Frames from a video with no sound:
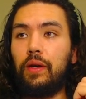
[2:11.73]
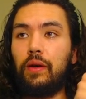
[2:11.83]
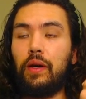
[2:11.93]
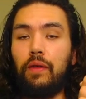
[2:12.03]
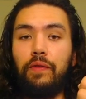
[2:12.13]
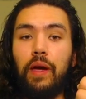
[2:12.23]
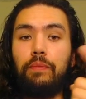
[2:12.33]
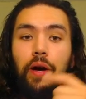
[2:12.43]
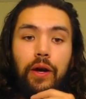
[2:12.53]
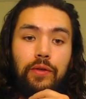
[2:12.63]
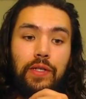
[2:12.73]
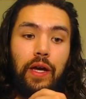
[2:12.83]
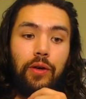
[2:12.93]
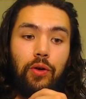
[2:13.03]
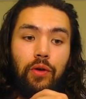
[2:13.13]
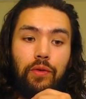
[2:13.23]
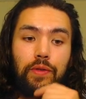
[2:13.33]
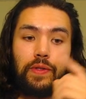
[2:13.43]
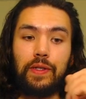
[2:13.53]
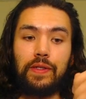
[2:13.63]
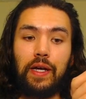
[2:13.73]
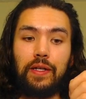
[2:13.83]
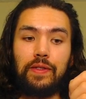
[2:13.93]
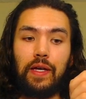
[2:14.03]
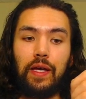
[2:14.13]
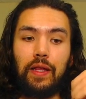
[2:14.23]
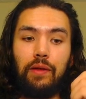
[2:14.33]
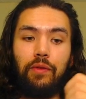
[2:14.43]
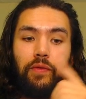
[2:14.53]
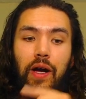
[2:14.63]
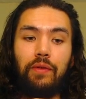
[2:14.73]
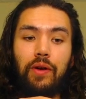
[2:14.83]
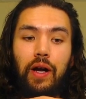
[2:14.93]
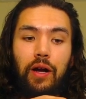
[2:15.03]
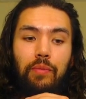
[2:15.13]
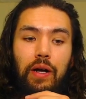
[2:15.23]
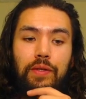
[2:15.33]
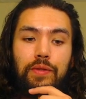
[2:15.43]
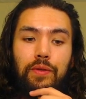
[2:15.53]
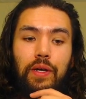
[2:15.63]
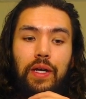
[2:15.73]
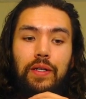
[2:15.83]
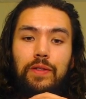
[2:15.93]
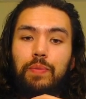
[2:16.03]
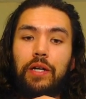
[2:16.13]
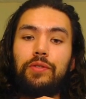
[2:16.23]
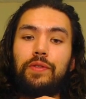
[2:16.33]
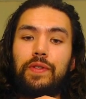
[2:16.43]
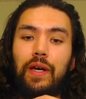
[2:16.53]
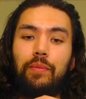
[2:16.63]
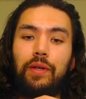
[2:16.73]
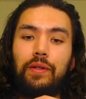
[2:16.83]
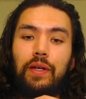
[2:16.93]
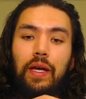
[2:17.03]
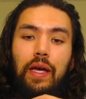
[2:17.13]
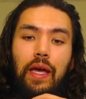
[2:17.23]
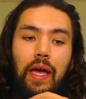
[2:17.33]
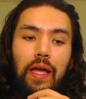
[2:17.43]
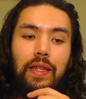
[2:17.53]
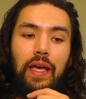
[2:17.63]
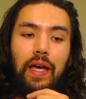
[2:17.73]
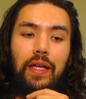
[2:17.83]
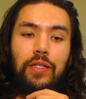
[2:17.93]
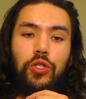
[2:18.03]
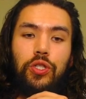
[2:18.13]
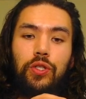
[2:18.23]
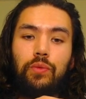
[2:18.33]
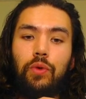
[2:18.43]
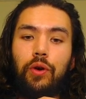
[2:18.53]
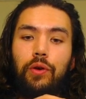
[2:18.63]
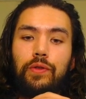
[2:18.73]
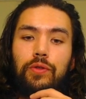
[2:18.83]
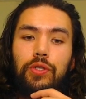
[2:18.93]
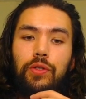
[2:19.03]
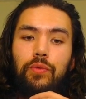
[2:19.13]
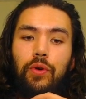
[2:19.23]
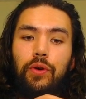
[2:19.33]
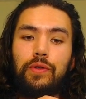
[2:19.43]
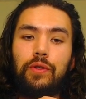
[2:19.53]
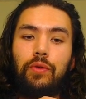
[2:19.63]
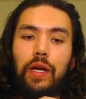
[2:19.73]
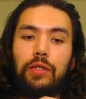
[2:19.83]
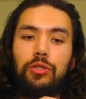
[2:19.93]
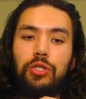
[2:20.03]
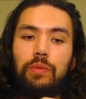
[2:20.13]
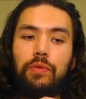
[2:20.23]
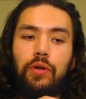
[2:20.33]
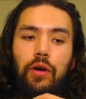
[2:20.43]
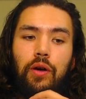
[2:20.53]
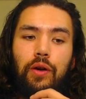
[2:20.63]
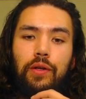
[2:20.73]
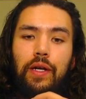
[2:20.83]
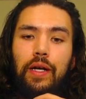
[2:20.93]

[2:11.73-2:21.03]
Vampire Takeovers, because that is a level 5 or higher monster special summoned. And then Shield Warrior. So Shield Warrior is a great cheap card